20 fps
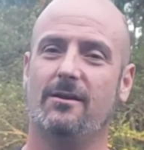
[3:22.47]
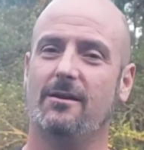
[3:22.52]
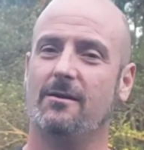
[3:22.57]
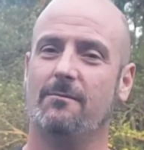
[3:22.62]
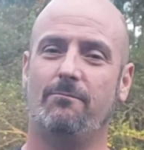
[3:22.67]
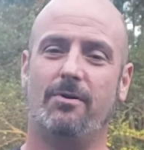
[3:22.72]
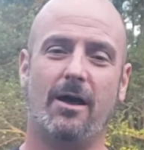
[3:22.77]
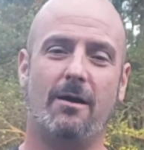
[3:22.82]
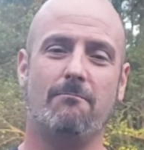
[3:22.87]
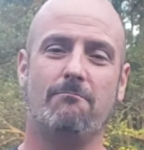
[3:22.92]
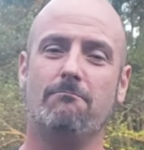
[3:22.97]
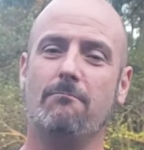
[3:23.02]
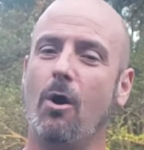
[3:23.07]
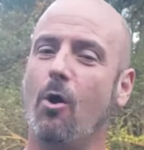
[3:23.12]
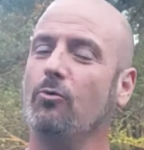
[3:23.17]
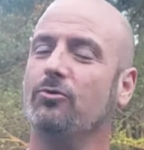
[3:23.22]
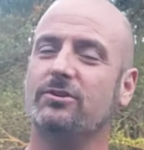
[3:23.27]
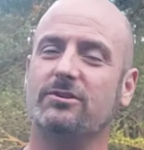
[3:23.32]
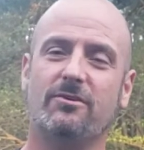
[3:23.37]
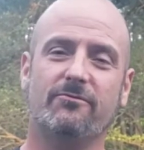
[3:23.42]
but
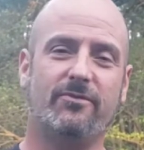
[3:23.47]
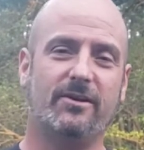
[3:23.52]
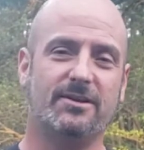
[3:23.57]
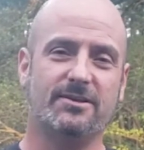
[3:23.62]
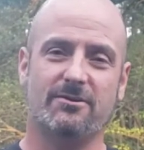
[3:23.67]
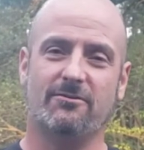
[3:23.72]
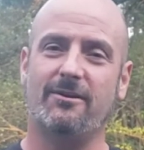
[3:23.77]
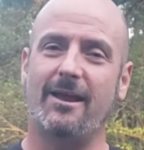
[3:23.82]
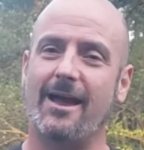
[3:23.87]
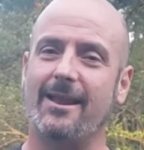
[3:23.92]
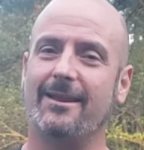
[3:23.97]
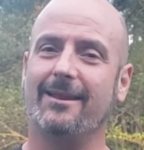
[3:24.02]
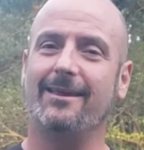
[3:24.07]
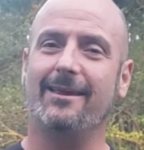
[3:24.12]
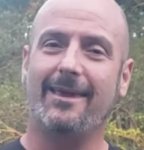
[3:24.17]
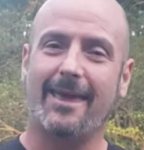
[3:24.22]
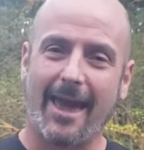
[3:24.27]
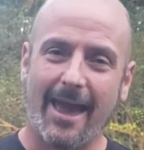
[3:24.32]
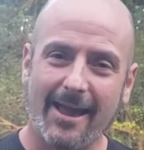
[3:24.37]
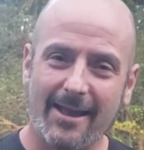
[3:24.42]
most of us are not
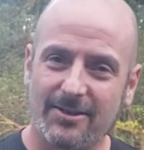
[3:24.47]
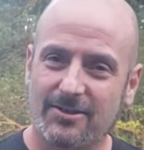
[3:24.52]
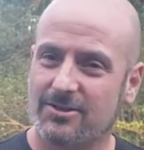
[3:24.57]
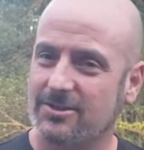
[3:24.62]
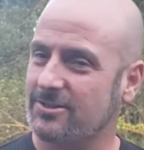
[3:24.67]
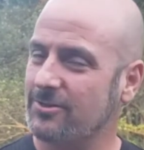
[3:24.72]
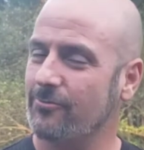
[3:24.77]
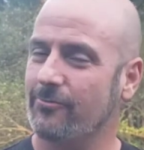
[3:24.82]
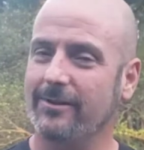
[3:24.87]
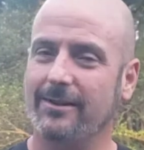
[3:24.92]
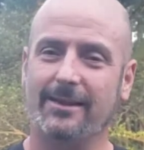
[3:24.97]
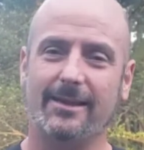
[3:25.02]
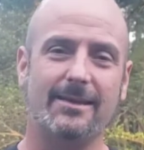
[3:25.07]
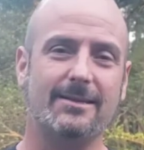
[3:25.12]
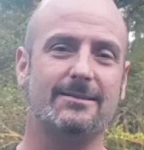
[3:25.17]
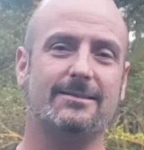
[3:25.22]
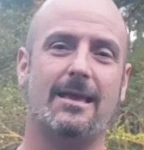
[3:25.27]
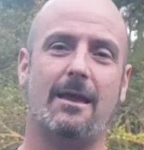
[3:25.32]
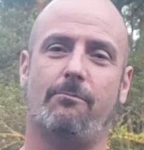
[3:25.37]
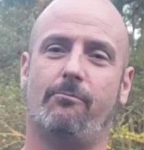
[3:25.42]
engaged to
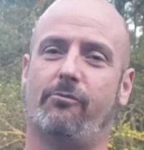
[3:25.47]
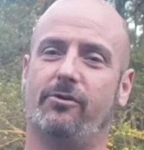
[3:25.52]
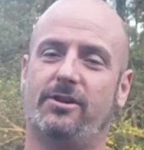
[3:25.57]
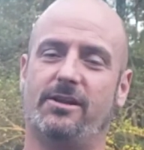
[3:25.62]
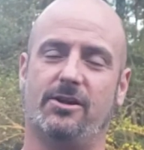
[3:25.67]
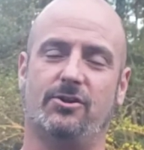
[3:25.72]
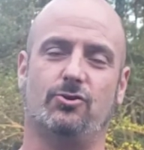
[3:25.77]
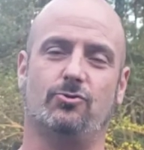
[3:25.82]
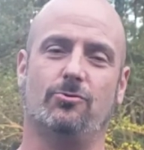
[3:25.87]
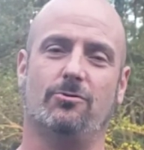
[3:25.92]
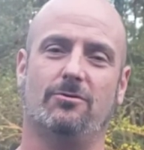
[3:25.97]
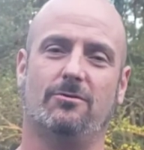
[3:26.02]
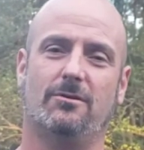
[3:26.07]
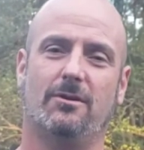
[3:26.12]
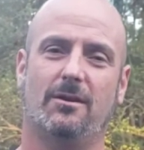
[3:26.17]
release that potential.